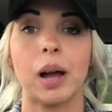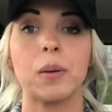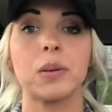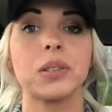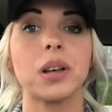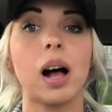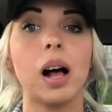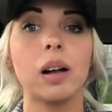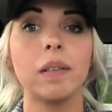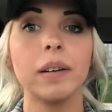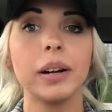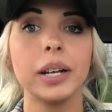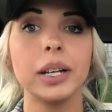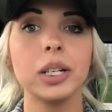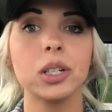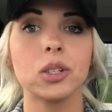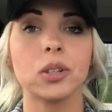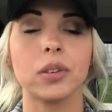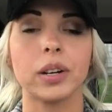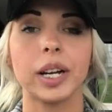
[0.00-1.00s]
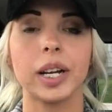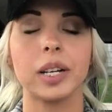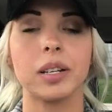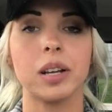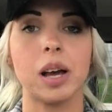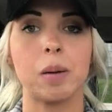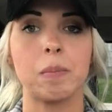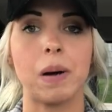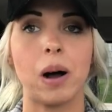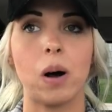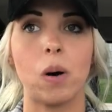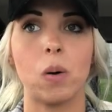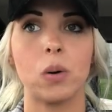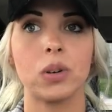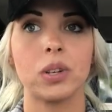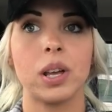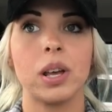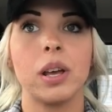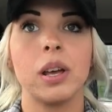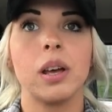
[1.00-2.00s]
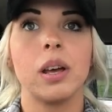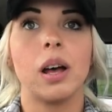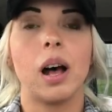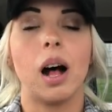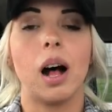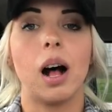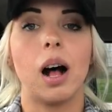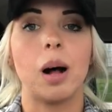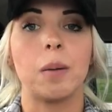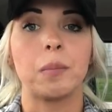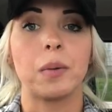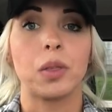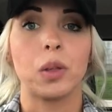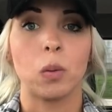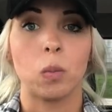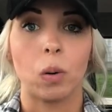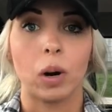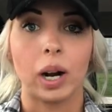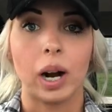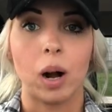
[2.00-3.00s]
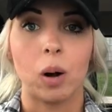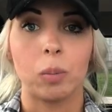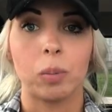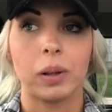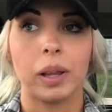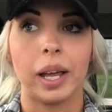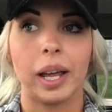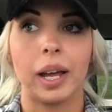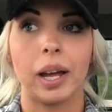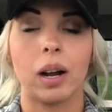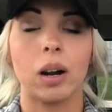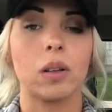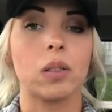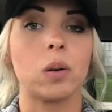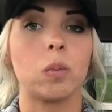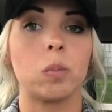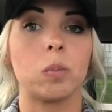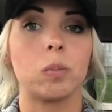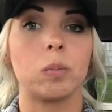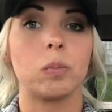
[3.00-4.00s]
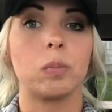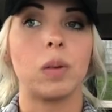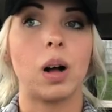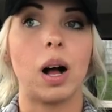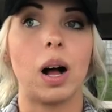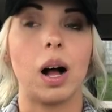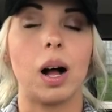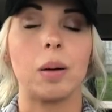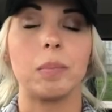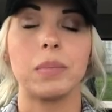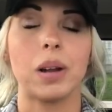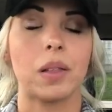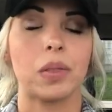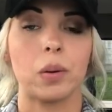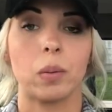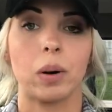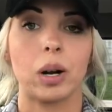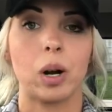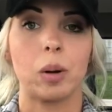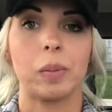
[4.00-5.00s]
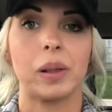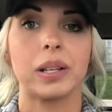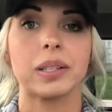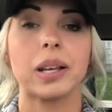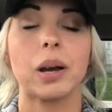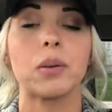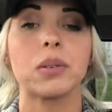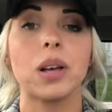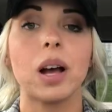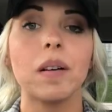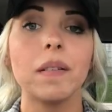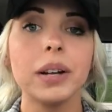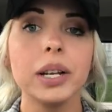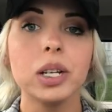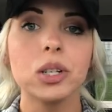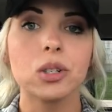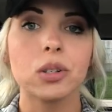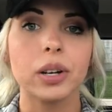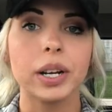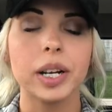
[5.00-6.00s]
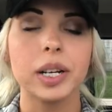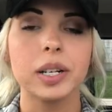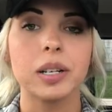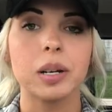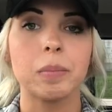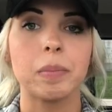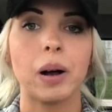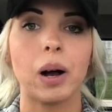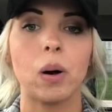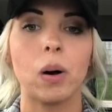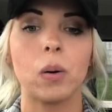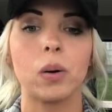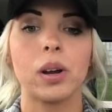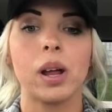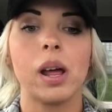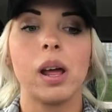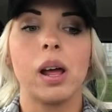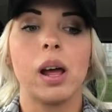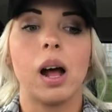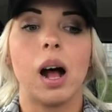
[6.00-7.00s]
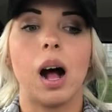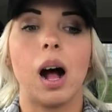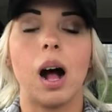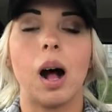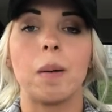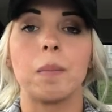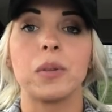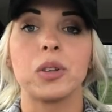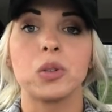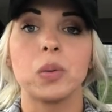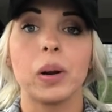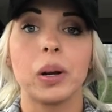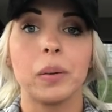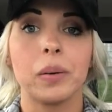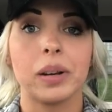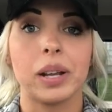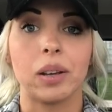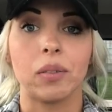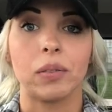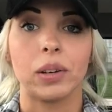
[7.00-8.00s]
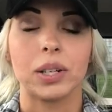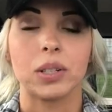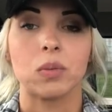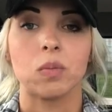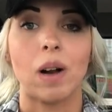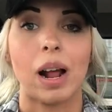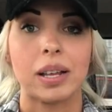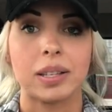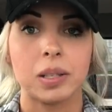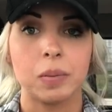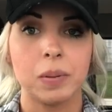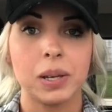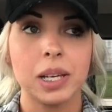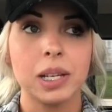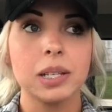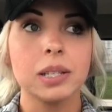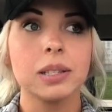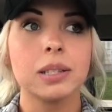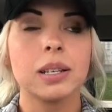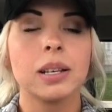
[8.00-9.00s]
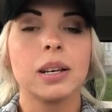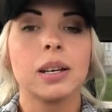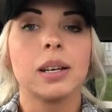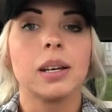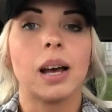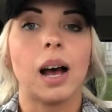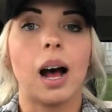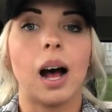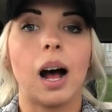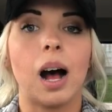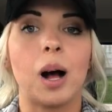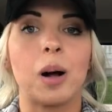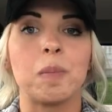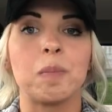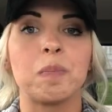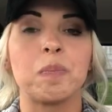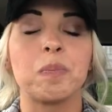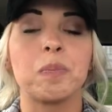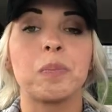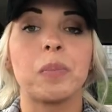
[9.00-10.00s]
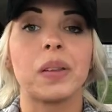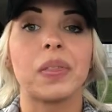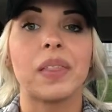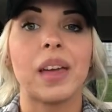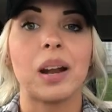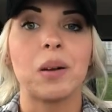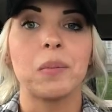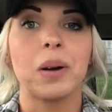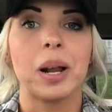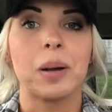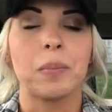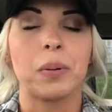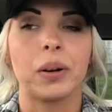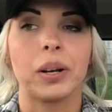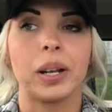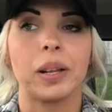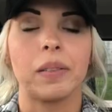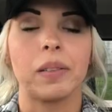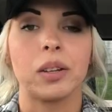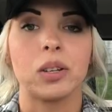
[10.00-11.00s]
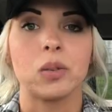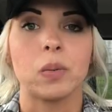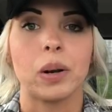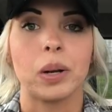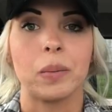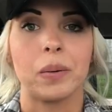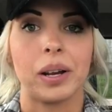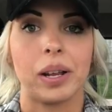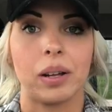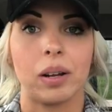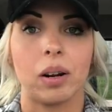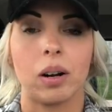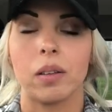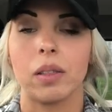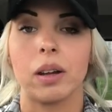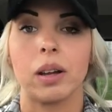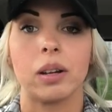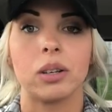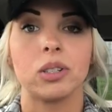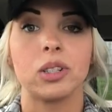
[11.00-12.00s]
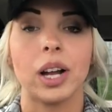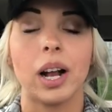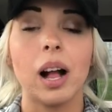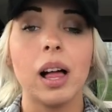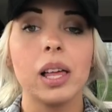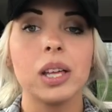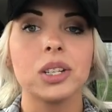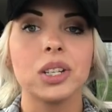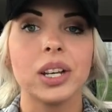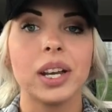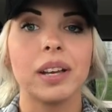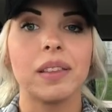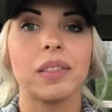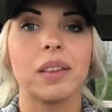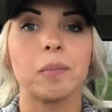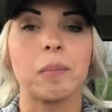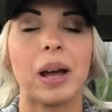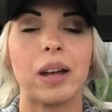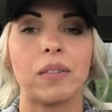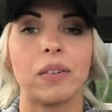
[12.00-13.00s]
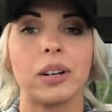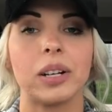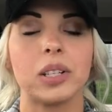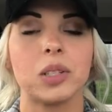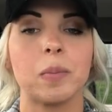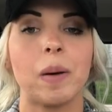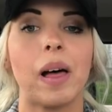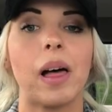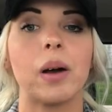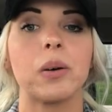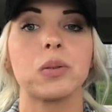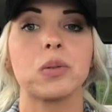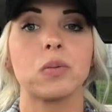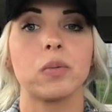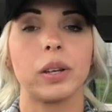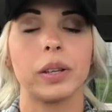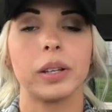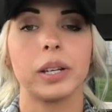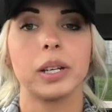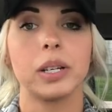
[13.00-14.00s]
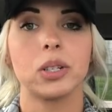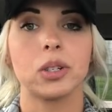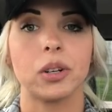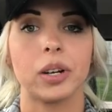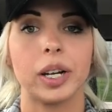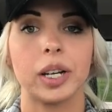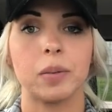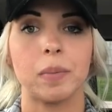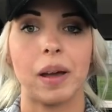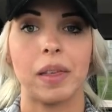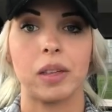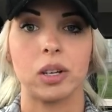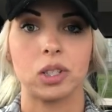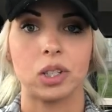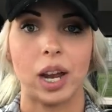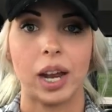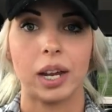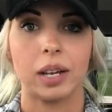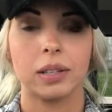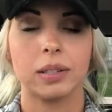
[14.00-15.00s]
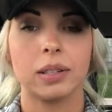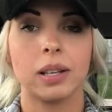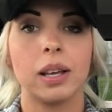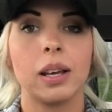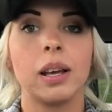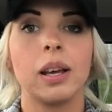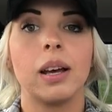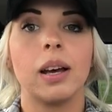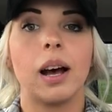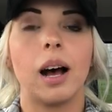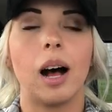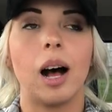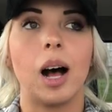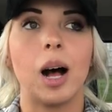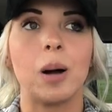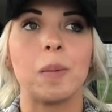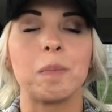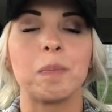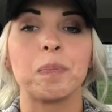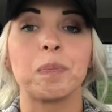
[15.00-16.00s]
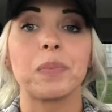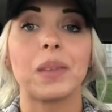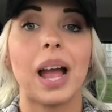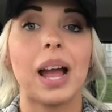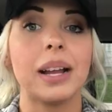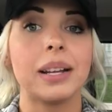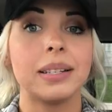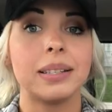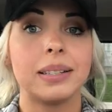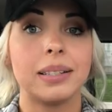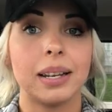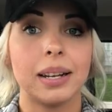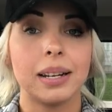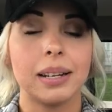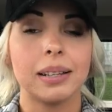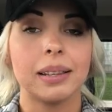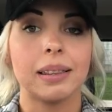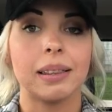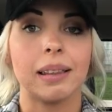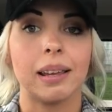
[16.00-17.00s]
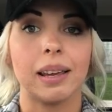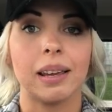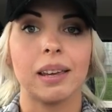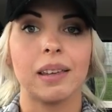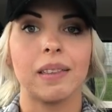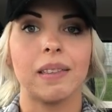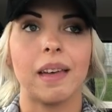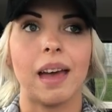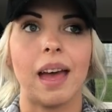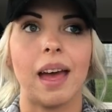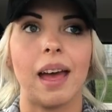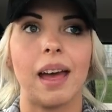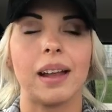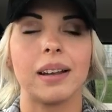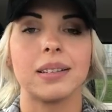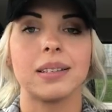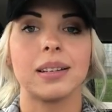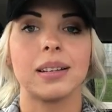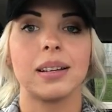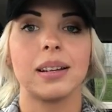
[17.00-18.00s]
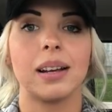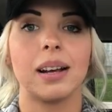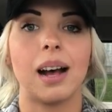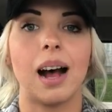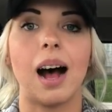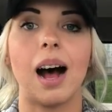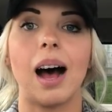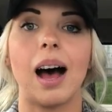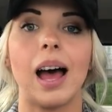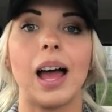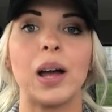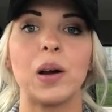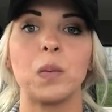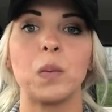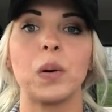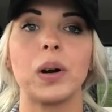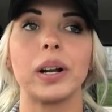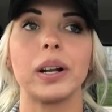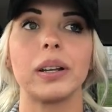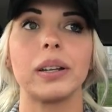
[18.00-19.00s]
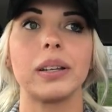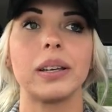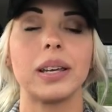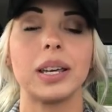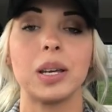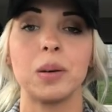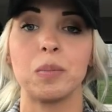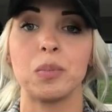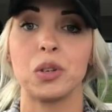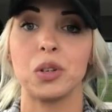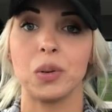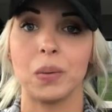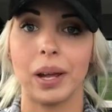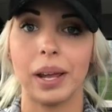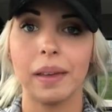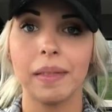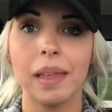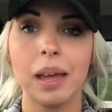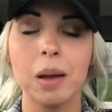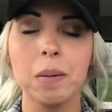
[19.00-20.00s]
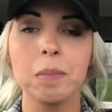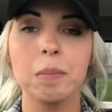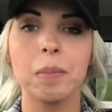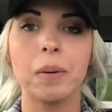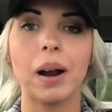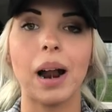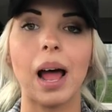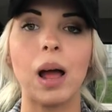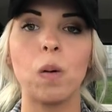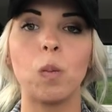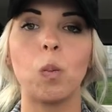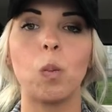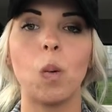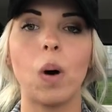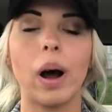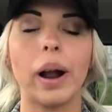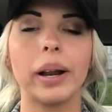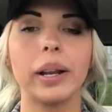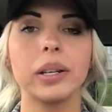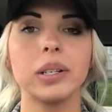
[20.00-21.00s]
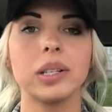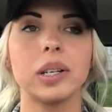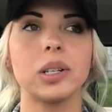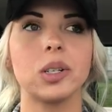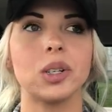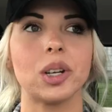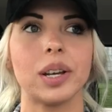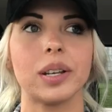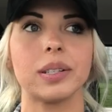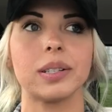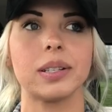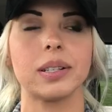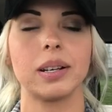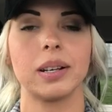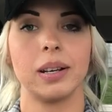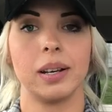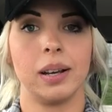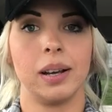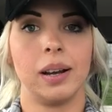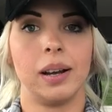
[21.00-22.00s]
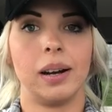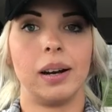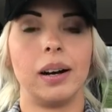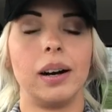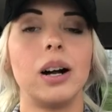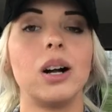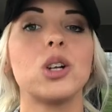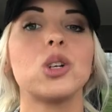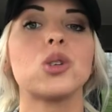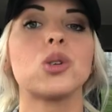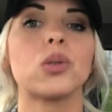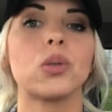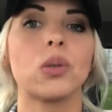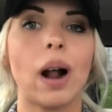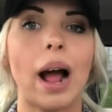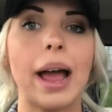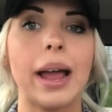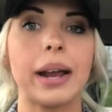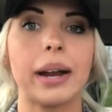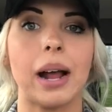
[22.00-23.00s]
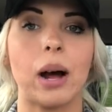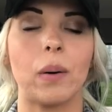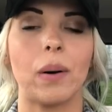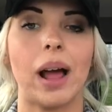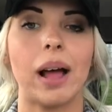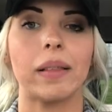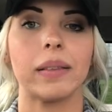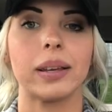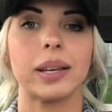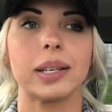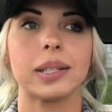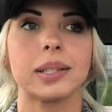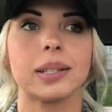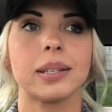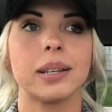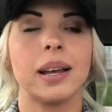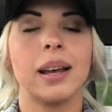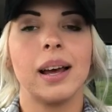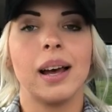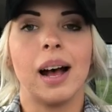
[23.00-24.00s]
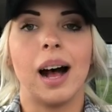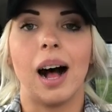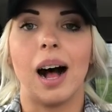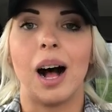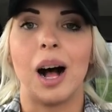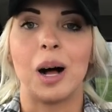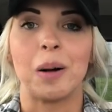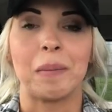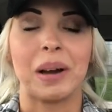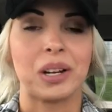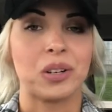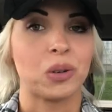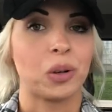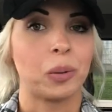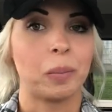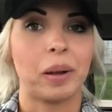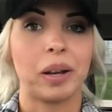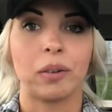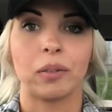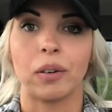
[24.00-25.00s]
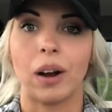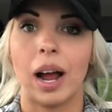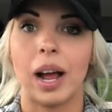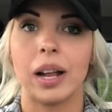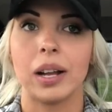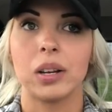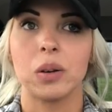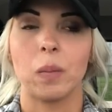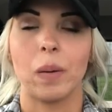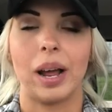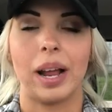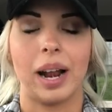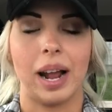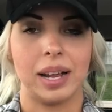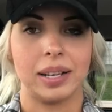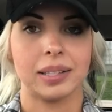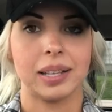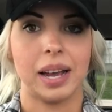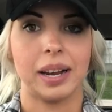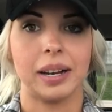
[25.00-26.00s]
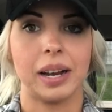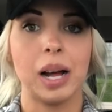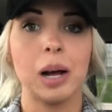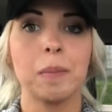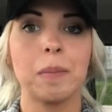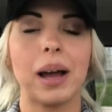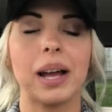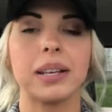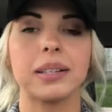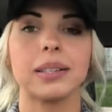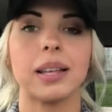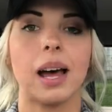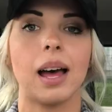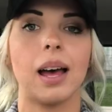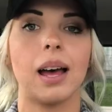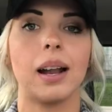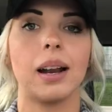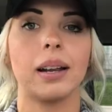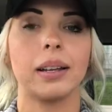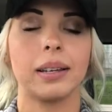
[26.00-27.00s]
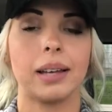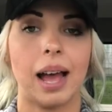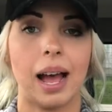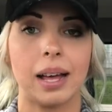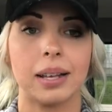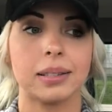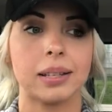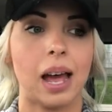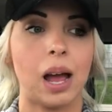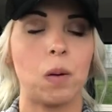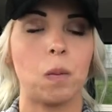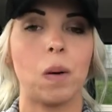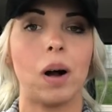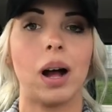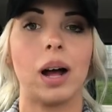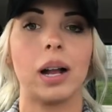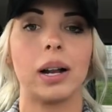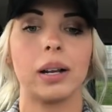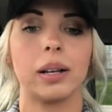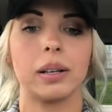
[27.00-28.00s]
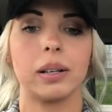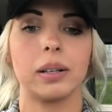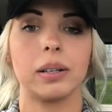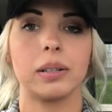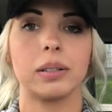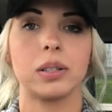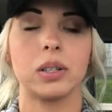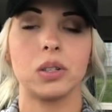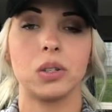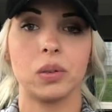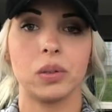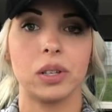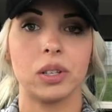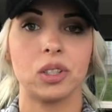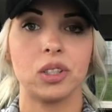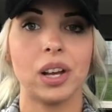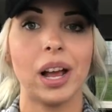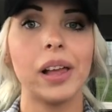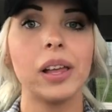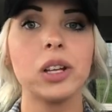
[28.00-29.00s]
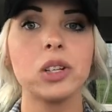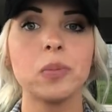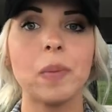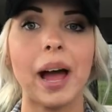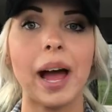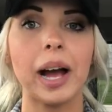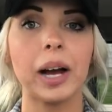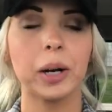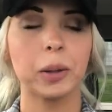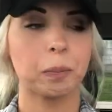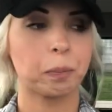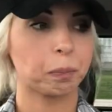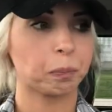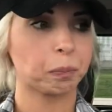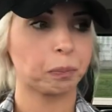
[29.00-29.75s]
I was already intrigued about the workout plan, or the not the workout plans. I was already intrigued about the 21 Day Fix recipes, but then when I put in the 21 Day or the Shakeology in the MyFitnessPal, I was really intrigued by the shakes. I didn't think that I would keep doing them, but I wanted to just try it out at least. I told my friend when I signed up, I said, yes, I want to do this challenge pack.